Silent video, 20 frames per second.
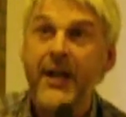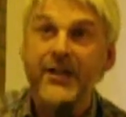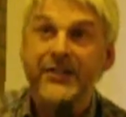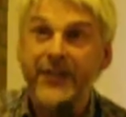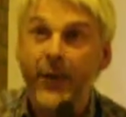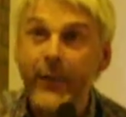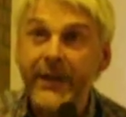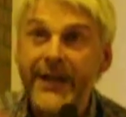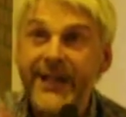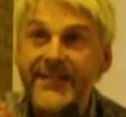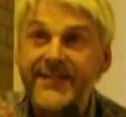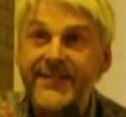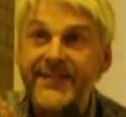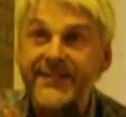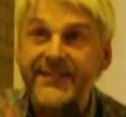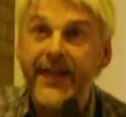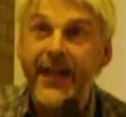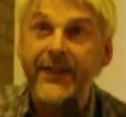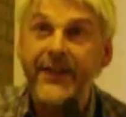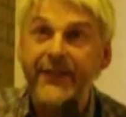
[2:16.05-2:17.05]
So we need to
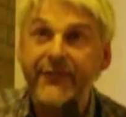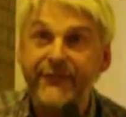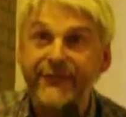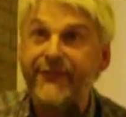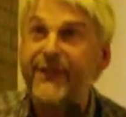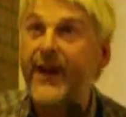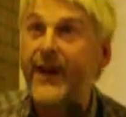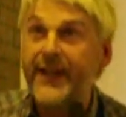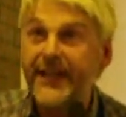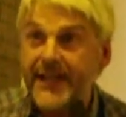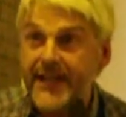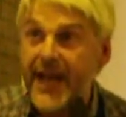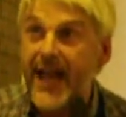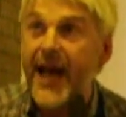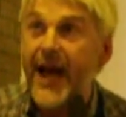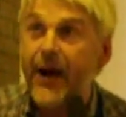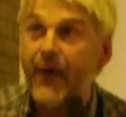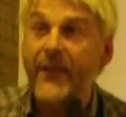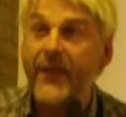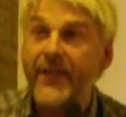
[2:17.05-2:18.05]
stand and fight
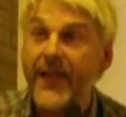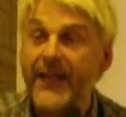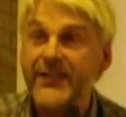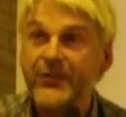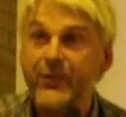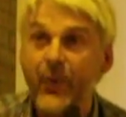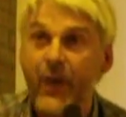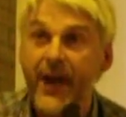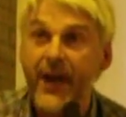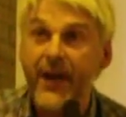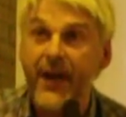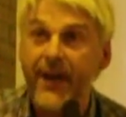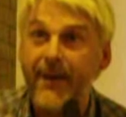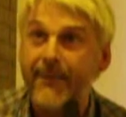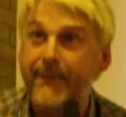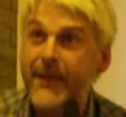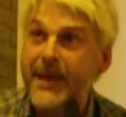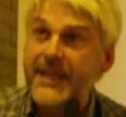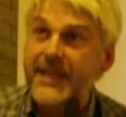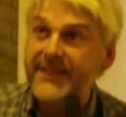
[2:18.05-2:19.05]
now, and that's why
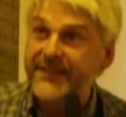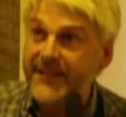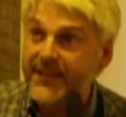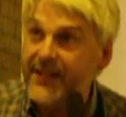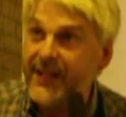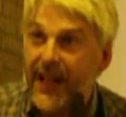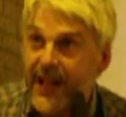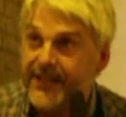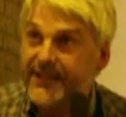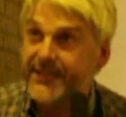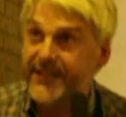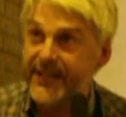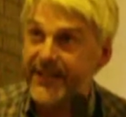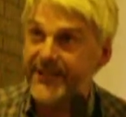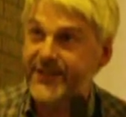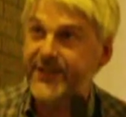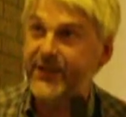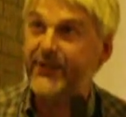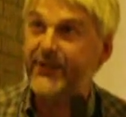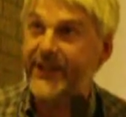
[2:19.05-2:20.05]
I'm
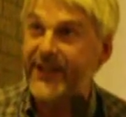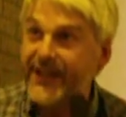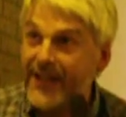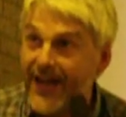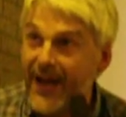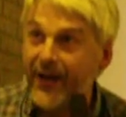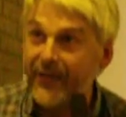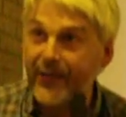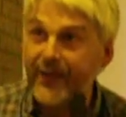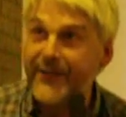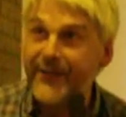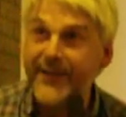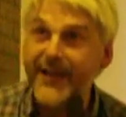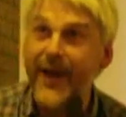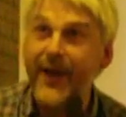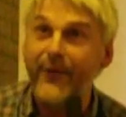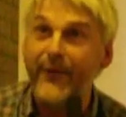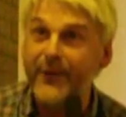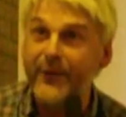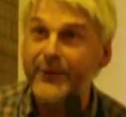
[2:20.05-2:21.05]
delighted to have encountered the
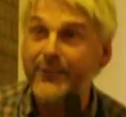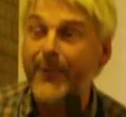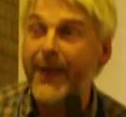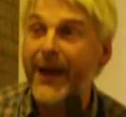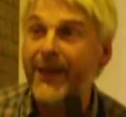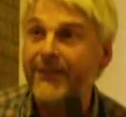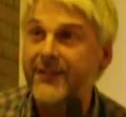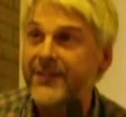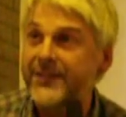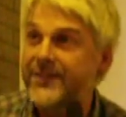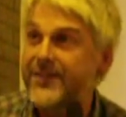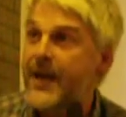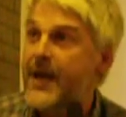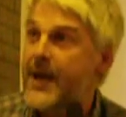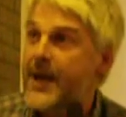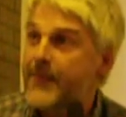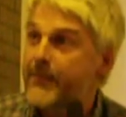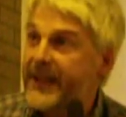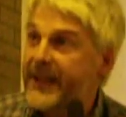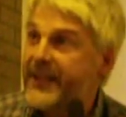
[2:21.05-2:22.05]
Downhill's parents,
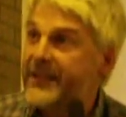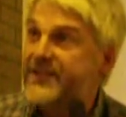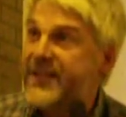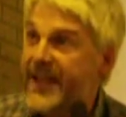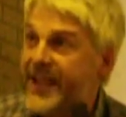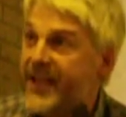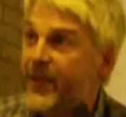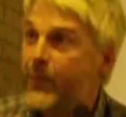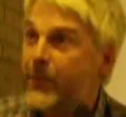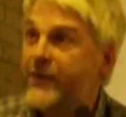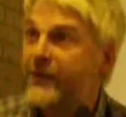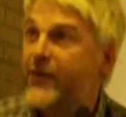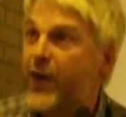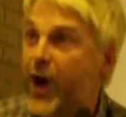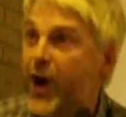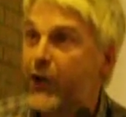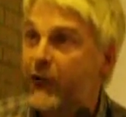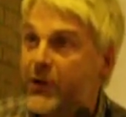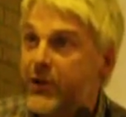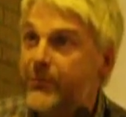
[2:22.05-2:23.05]
because here we've
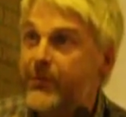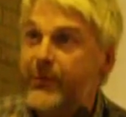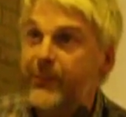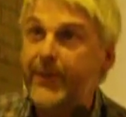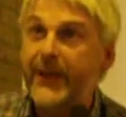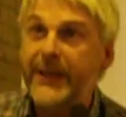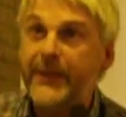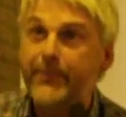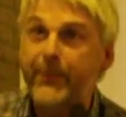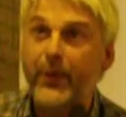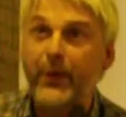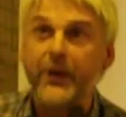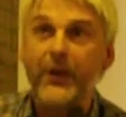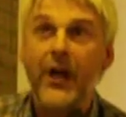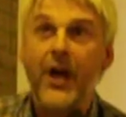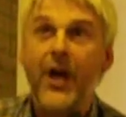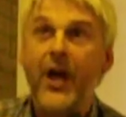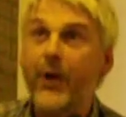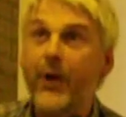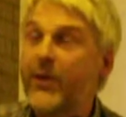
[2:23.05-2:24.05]
got a group of people
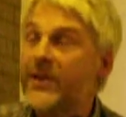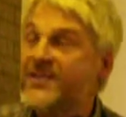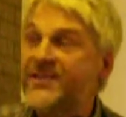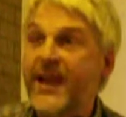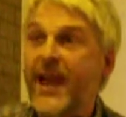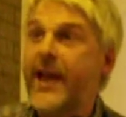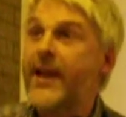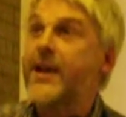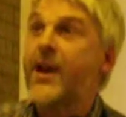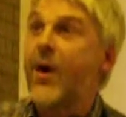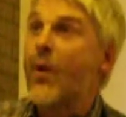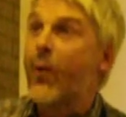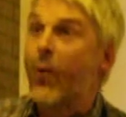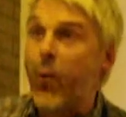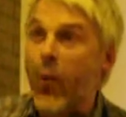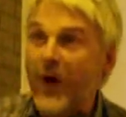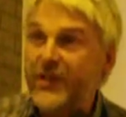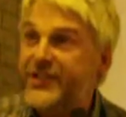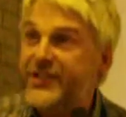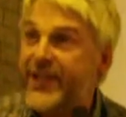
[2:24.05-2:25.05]
who are saying,
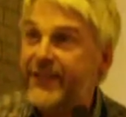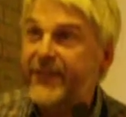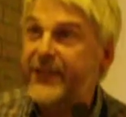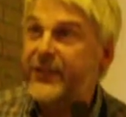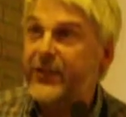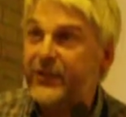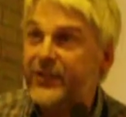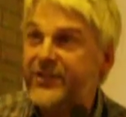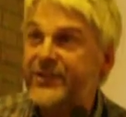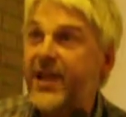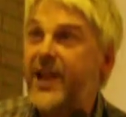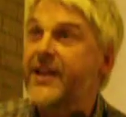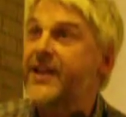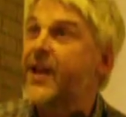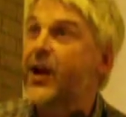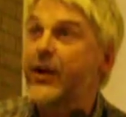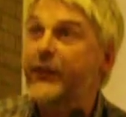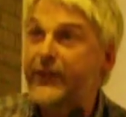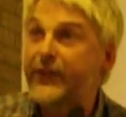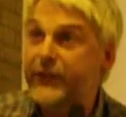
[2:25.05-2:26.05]
whatever you say,
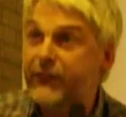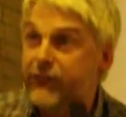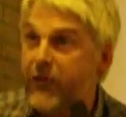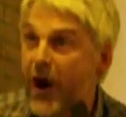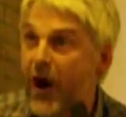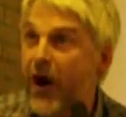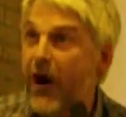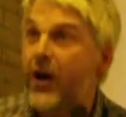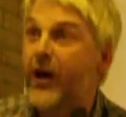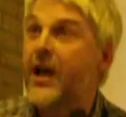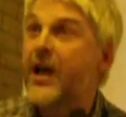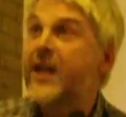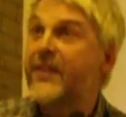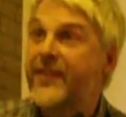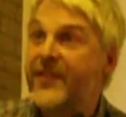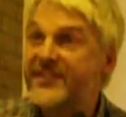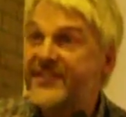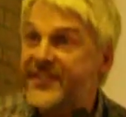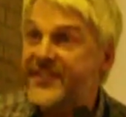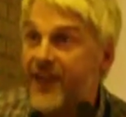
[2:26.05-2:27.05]
Gove, you're wrong.
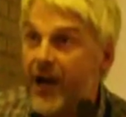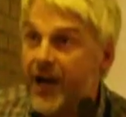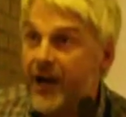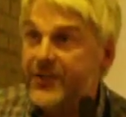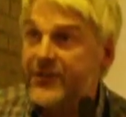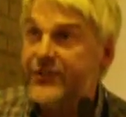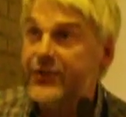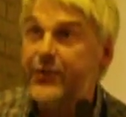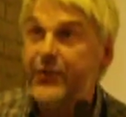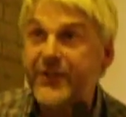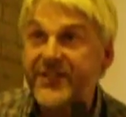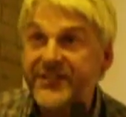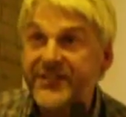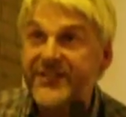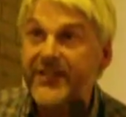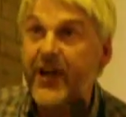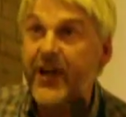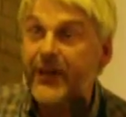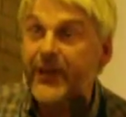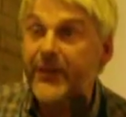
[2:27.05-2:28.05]
This is our school, this
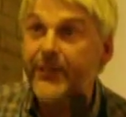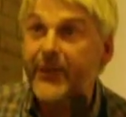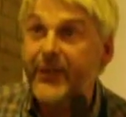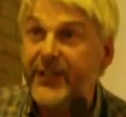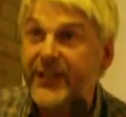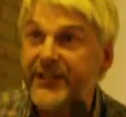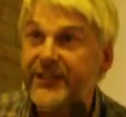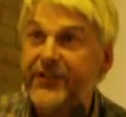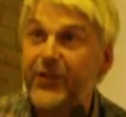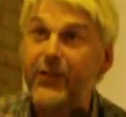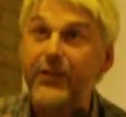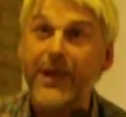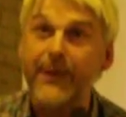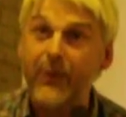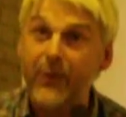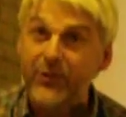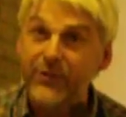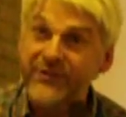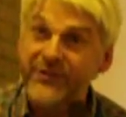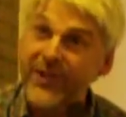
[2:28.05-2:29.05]
is our community school. I'm
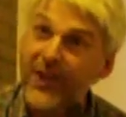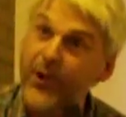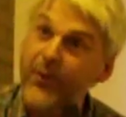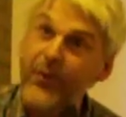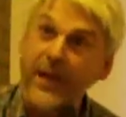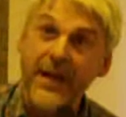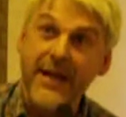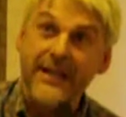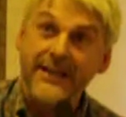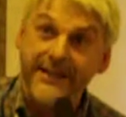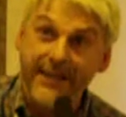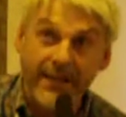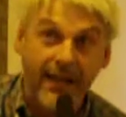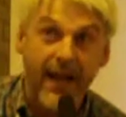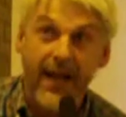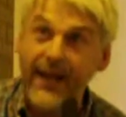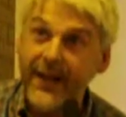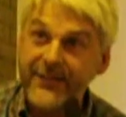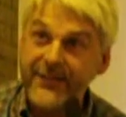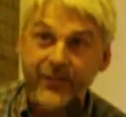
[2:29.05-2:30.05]
also
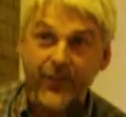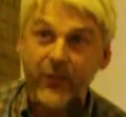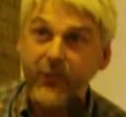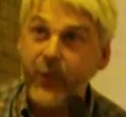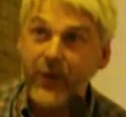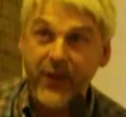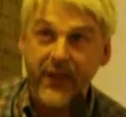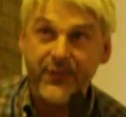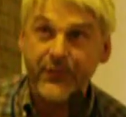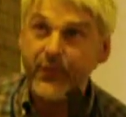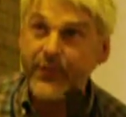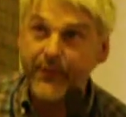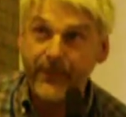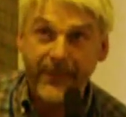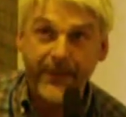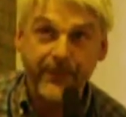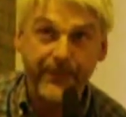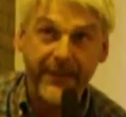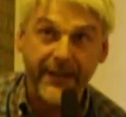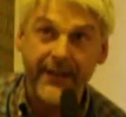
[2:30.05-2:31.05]
delighted to have worked with
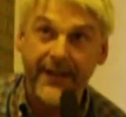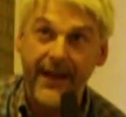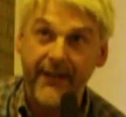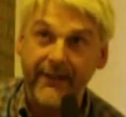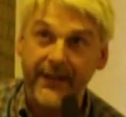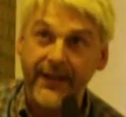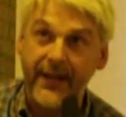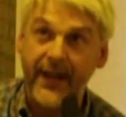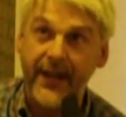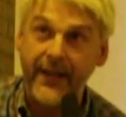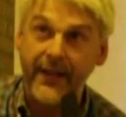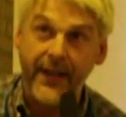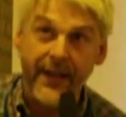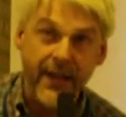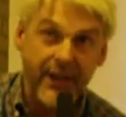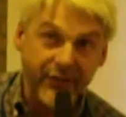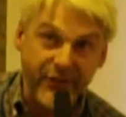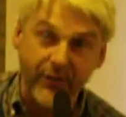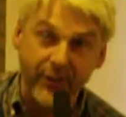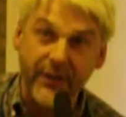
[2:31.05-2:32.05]
people in Haringey,
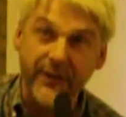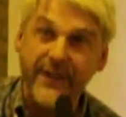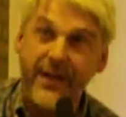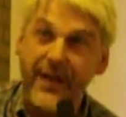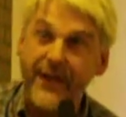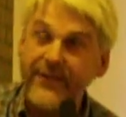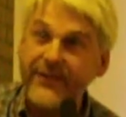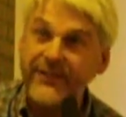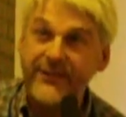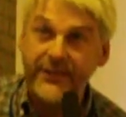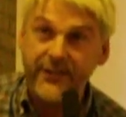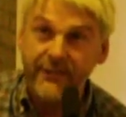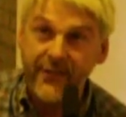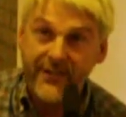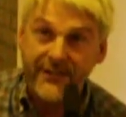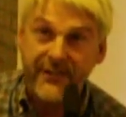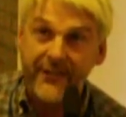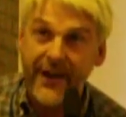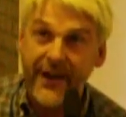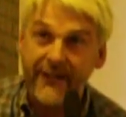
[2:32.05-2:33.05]
Julie Davis and the
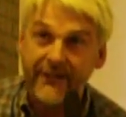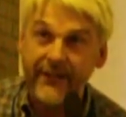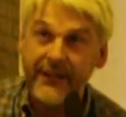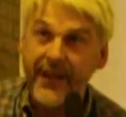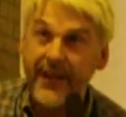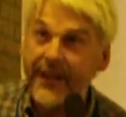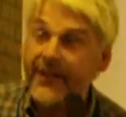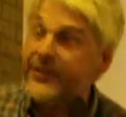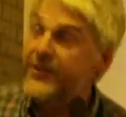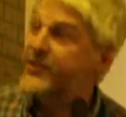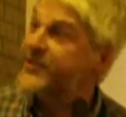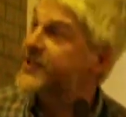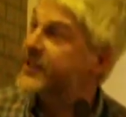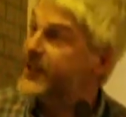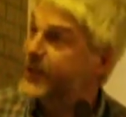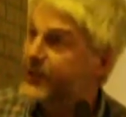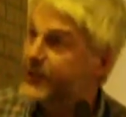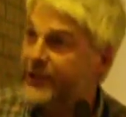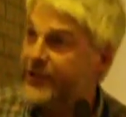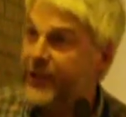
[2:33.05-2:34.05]
rest of Haringey NUT,
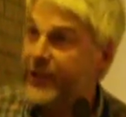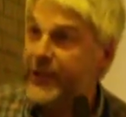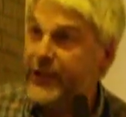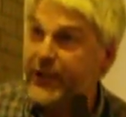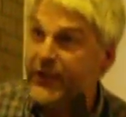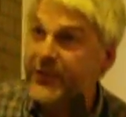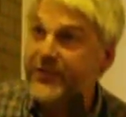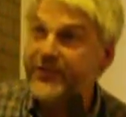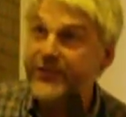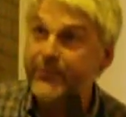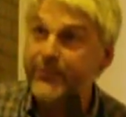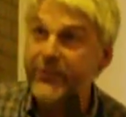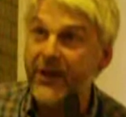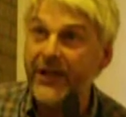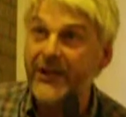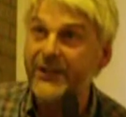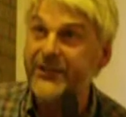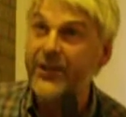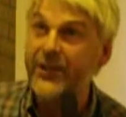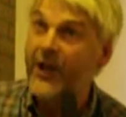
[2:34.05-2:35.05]
and also the Unison
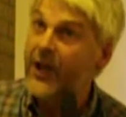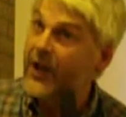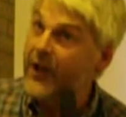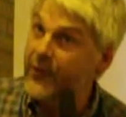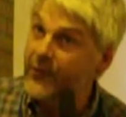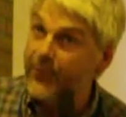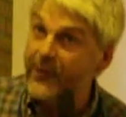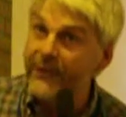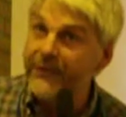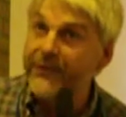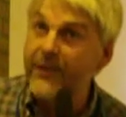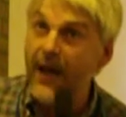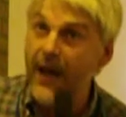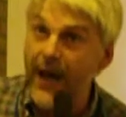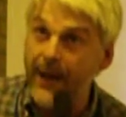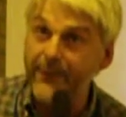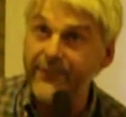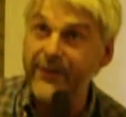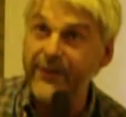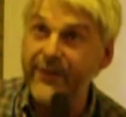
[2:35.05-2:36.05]
branch, who've been
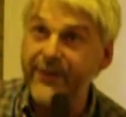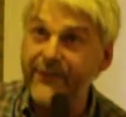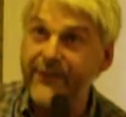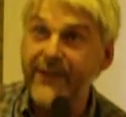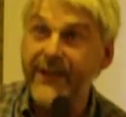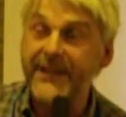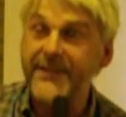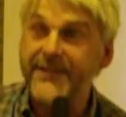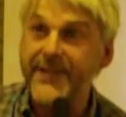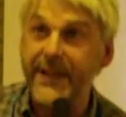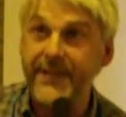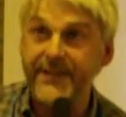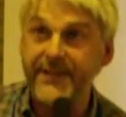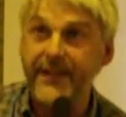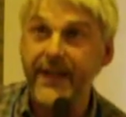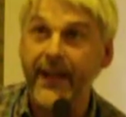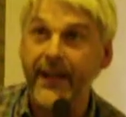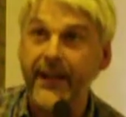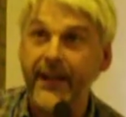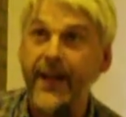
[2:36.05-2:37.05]
absolutely
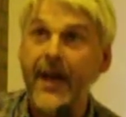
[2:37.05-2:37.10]
fantastic.